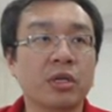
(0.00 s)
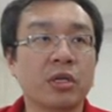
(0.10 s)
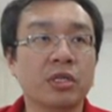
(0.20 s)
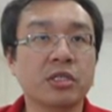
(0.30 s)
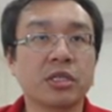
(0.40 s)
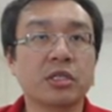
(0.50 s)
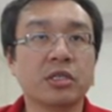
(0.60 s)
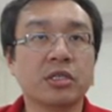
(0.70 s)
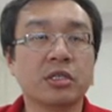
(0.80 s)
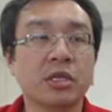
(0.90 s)
e6.
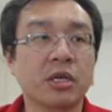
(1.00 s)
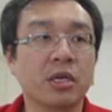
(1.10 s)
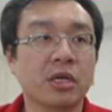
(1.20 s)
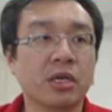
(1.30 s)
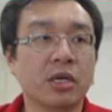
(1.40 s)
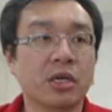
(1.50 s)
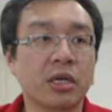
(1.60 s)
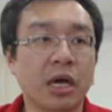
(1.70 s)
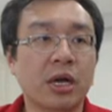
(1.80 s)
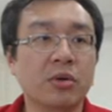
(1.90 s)

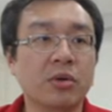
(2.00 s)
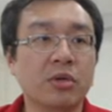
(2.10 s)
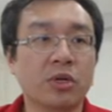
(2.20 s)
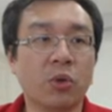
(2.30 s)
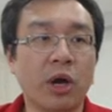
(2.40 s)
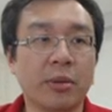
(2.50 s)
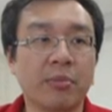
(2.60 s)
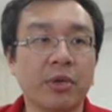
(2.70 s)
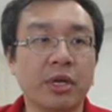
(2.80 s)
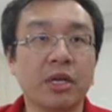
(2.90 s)
Now the
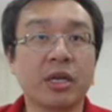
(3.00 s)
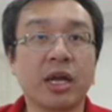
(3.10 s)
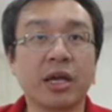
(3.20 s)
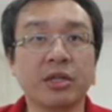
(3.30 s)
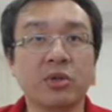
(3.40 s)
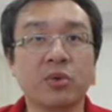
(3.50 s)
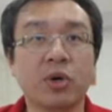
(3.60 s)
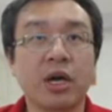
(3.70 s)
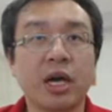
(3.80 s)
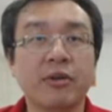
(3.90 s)
white play knight to
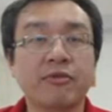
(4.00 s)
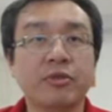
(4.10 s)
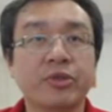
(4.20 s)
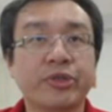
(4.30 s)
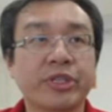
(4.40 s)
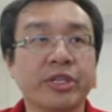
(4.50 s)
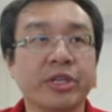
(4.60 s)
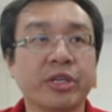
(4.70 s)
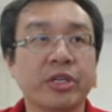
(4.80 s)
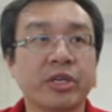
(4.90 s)
f3,
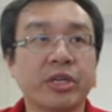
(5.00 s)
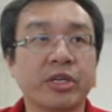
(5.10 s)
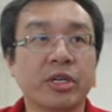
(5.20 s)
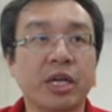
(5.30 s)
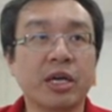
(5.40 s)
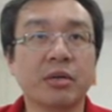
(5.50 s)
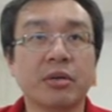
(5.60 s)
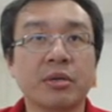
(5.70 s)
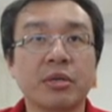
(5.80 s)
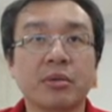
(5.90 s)
then
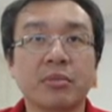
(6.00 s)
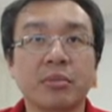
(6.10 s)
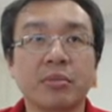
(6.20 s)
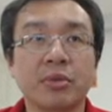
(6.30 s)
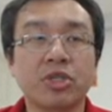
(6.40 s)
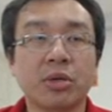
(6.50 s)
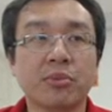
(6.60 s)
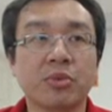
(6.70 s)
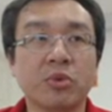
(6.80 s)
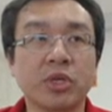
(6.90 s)

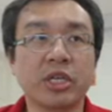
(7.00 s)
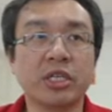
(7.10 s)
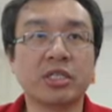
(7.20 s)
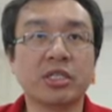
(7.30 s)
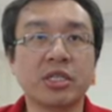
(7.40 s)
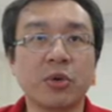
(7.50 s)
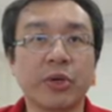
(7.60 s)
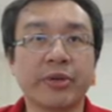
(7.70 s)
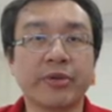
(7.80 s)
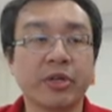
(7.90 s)
bishop to e7,
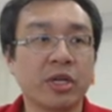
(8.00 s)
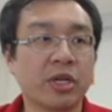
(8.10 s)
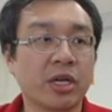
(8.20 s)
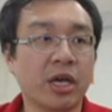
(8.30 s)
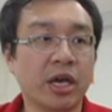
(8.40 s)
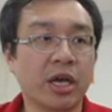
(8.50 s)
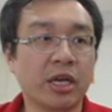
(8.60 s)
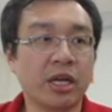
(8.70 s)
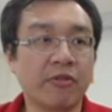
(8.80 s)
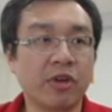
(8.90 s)
and
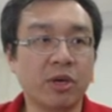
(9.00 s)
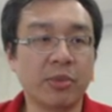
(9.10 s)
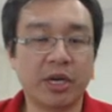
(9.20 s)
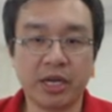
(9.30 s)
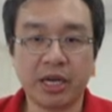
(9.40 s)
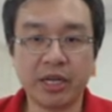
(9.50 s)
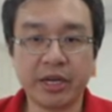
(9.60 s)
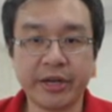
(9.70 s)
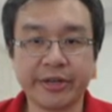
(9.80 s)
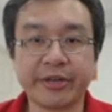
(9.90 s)
develop another
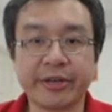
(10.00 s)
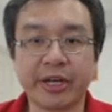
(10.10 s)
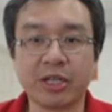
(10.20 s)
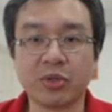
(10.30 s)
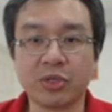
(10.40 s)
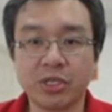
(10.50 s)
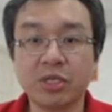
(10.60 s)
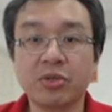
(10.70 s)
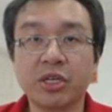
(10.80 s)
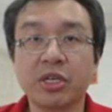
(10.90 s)
knight to
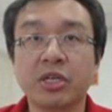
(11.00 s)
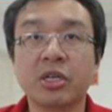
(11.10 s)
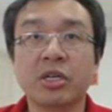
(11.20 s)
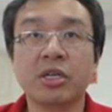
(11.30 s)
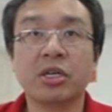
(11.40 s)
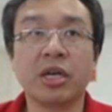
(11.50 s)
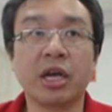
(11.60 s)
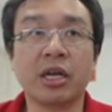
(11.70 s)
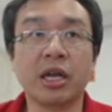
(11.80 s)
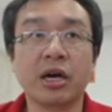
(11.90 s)
c3,
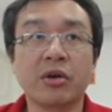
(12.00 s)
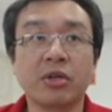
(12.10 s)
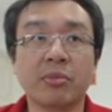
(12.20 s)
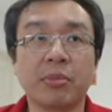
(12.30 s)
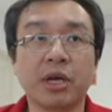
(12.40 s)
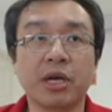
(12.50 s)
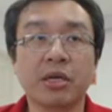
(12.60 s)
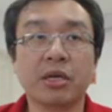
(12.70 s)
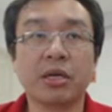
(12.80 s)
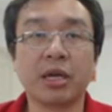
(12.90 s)
and now the black
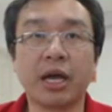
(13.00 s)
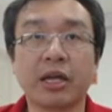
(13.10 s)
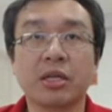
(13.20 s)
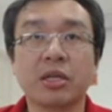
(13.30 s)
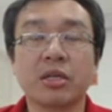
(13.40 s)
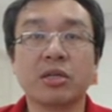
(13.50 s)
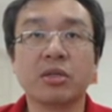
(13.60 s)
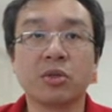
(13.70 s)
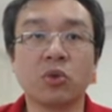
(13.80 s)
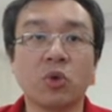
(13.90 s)
knight
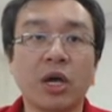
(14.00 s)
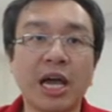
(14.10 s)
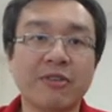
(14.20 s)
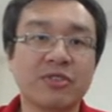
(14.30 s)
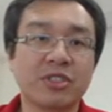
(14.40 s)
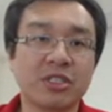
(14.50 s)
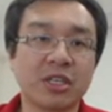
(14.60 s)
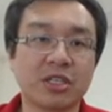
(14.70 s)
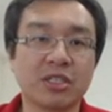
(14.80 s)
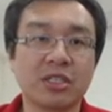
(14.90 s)
to
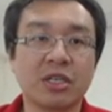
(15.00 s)
f6,